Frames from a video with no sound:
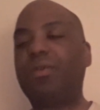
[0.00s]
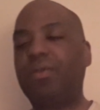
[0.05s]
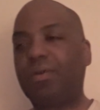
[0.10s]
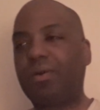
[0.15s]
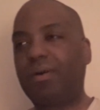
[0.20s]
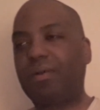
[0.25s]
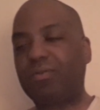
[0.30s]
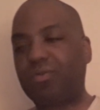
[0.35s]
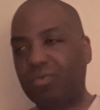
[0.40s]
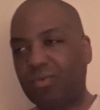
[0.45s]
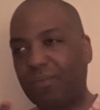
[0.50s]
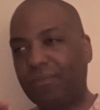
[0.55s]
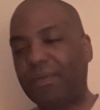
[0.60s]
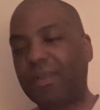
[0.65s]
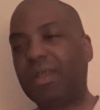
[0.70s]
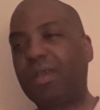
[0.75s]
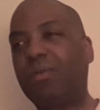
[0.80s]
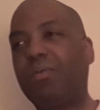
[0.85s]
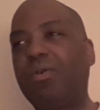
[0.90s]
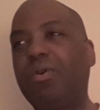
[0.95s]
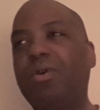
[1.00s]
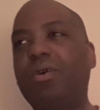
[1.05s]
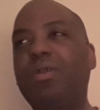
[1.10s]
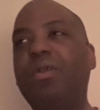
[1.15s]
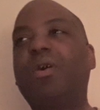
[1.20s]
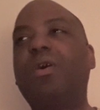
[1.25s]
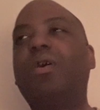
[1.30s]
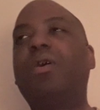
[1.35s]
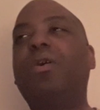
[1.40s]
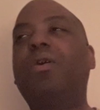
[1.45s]
you know, do a video
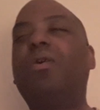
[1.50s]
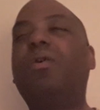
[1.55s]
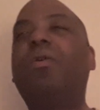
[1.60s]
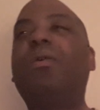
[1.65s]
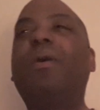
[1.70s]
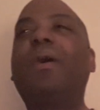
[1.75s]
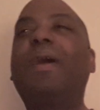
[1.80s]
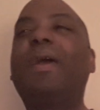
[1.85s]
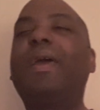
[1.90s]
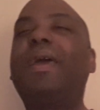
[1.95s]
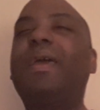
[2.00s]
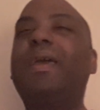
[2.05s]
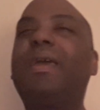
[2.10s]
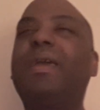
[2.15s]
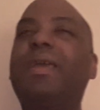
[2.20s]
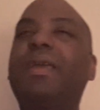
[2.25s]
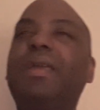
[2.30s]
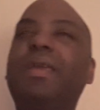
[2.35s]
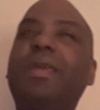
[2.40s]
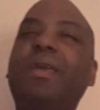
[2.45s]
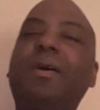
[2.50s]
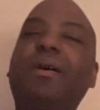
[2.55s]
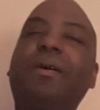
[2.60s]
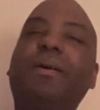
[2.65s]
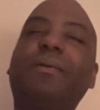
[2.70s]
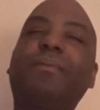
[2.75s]
on, or a